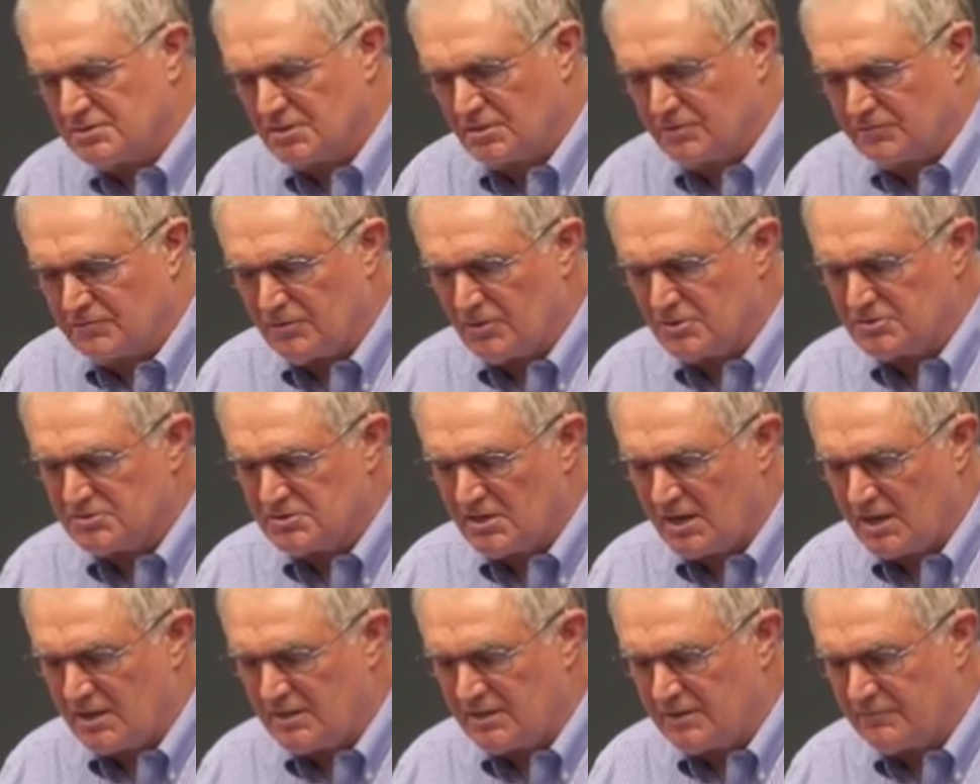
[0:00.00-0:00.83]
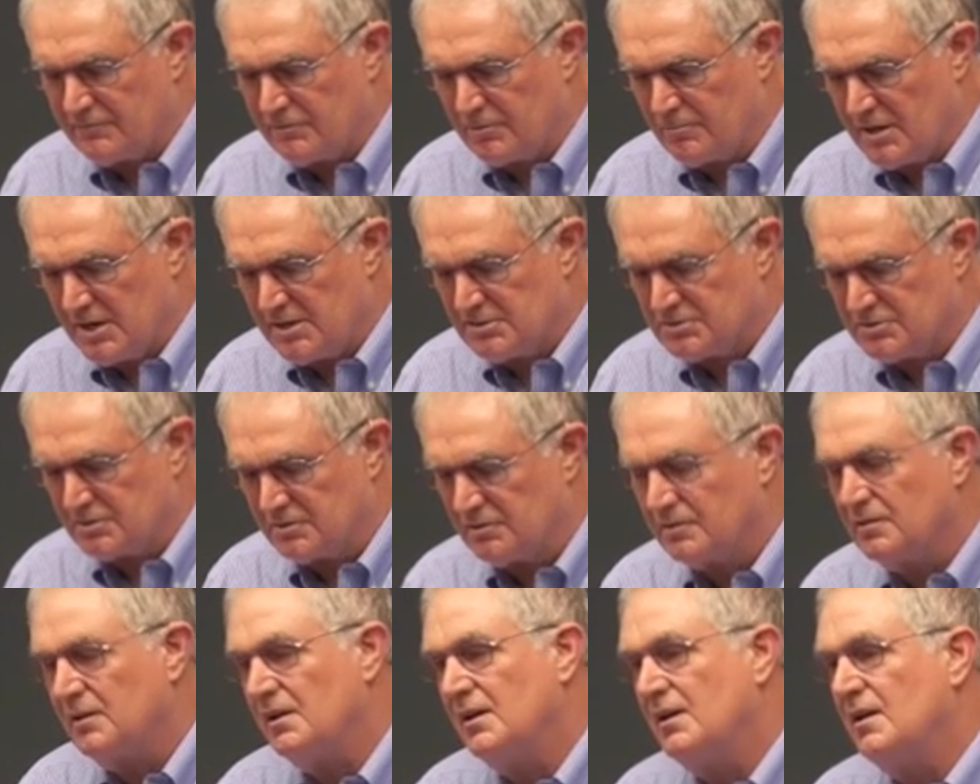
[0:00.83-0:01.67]
on first-hand
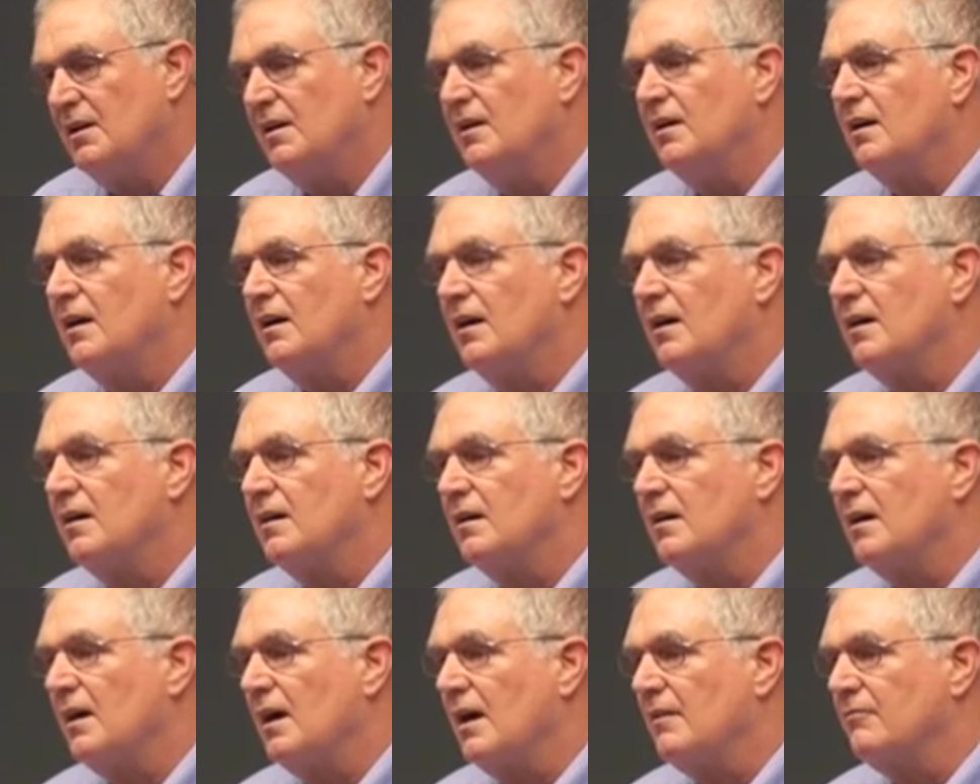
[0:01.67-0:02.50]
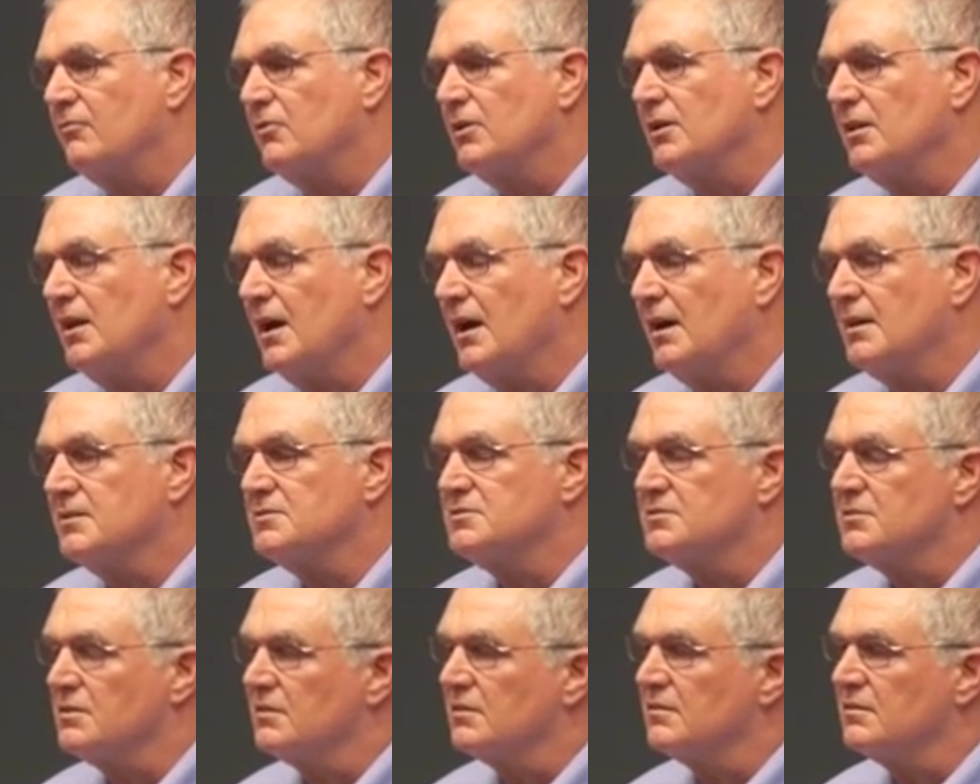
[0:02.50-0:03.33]
information. I've
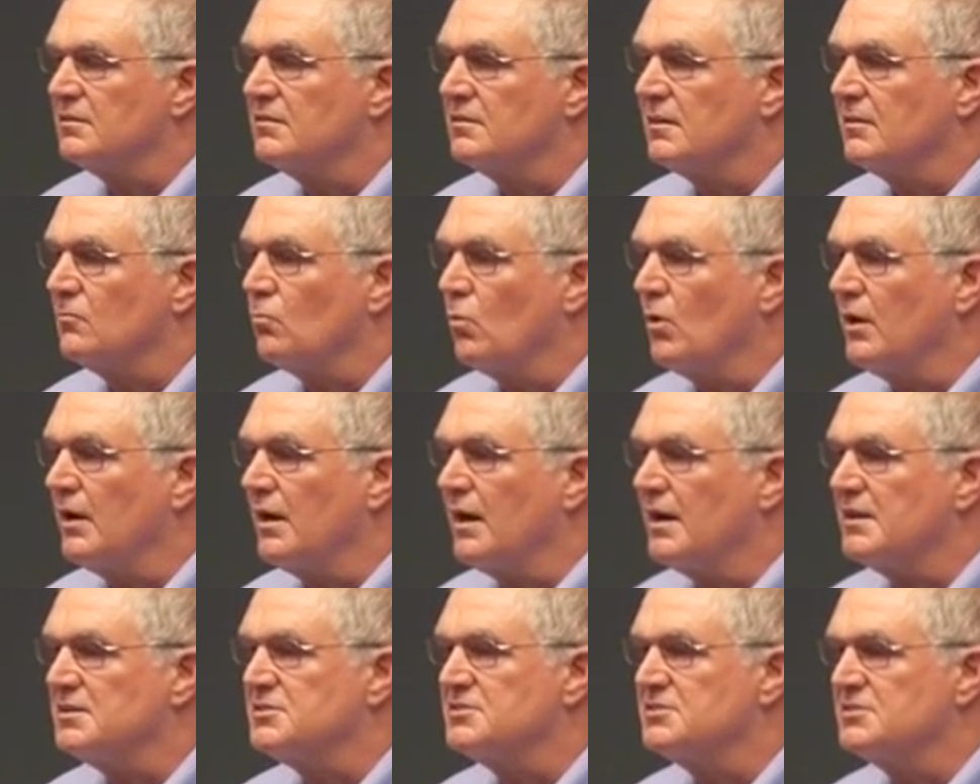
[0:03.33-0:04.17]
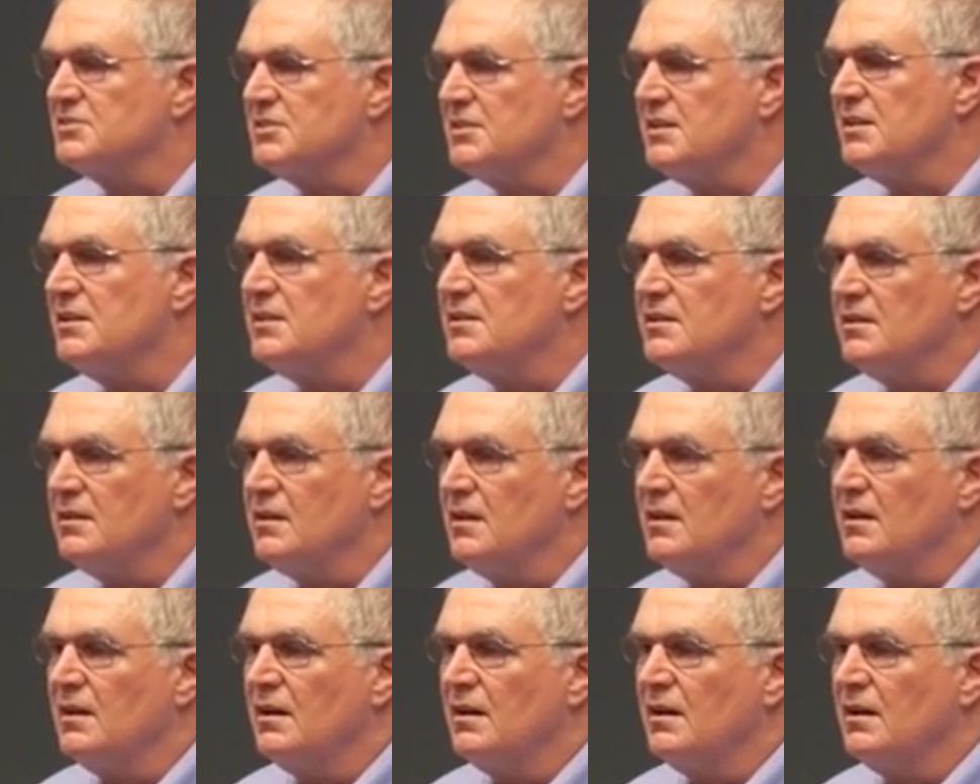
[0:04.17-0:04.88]
realized that what I see,